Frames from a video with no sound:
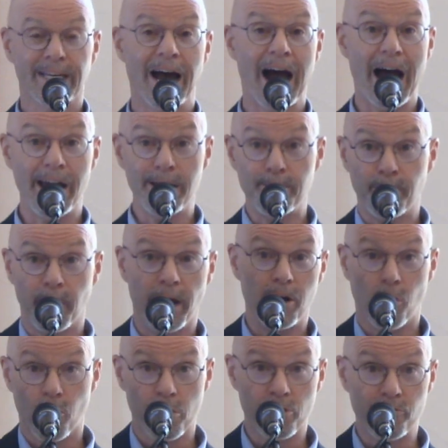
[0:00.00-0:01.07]
height by
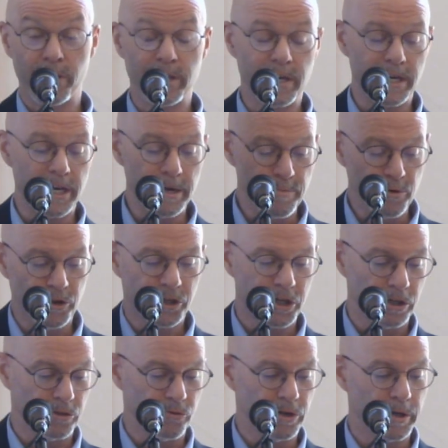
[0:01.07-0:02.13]
ordering the Hebrew
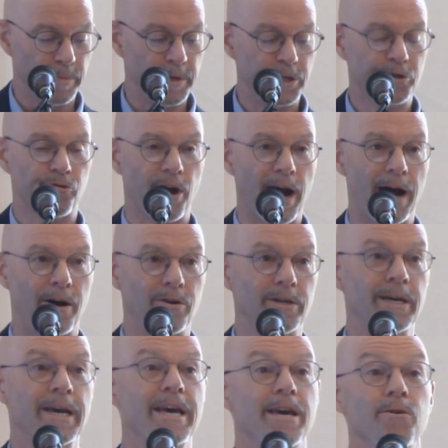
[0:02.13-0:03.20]
children to be
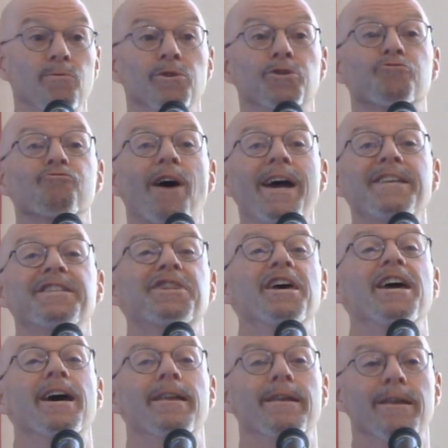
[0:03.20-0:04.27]
drowned, it was right
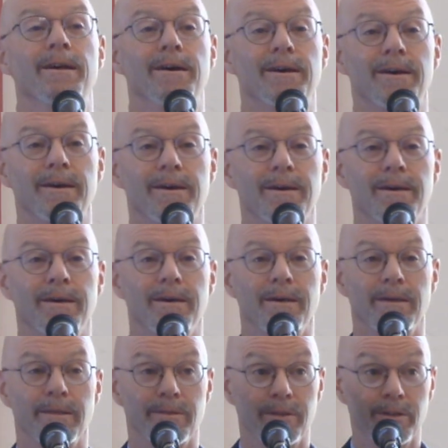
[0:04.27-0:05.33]
then
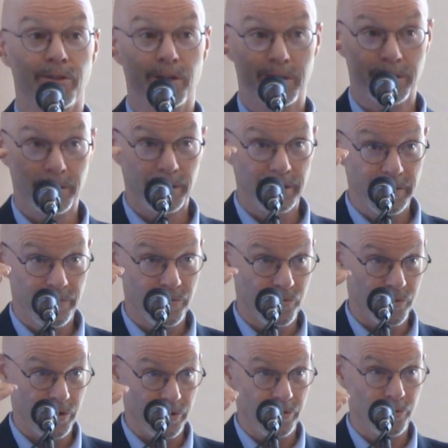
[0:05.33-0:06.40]
that the
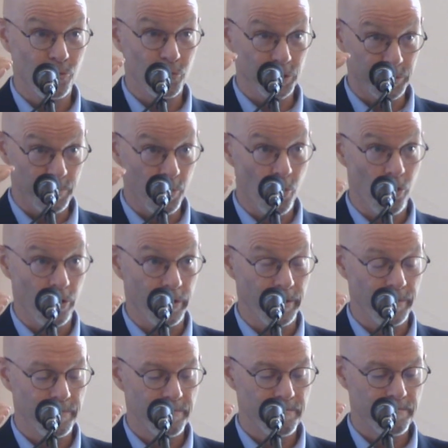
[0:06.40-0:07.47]
deliverer was born.
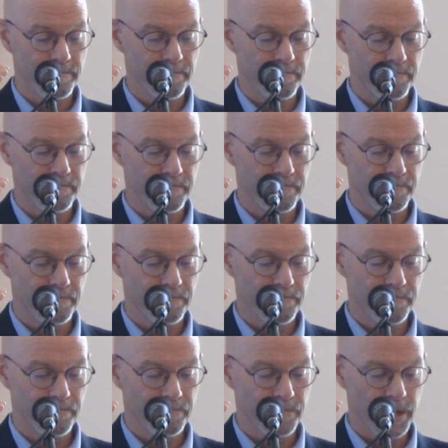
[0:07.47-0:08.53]

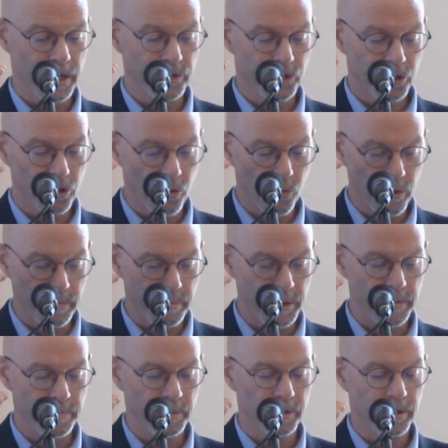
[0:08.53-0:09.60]
And so when
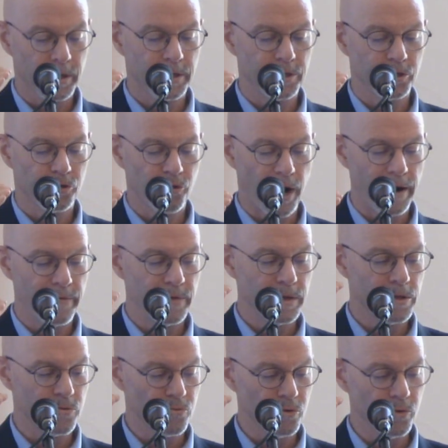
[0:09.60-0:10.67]
people are
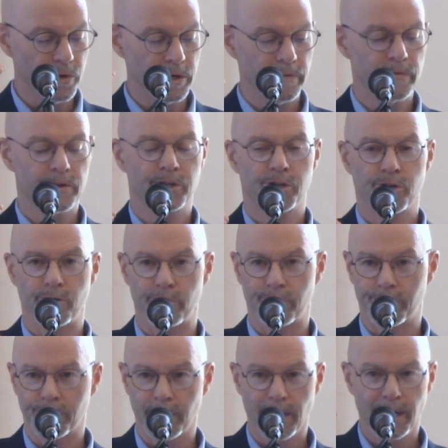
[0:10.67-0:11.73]
contriving the ruin of the
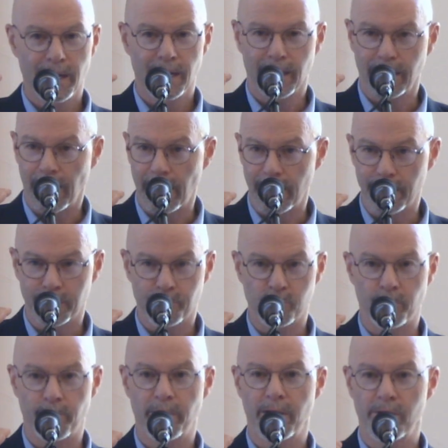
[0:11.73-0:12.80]
church, God is
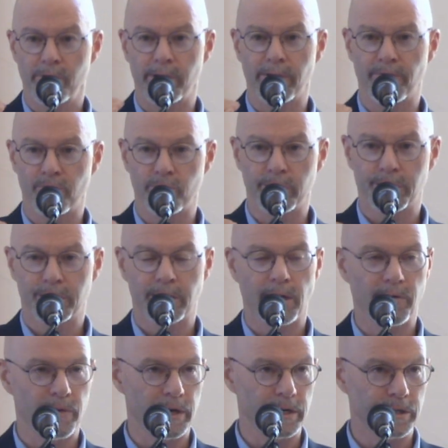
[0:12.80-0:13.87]
preparing for its
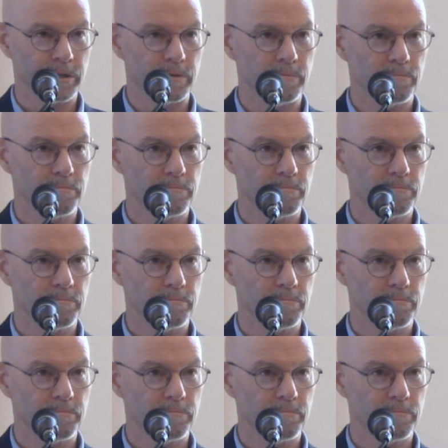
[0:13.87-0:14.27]
salvation.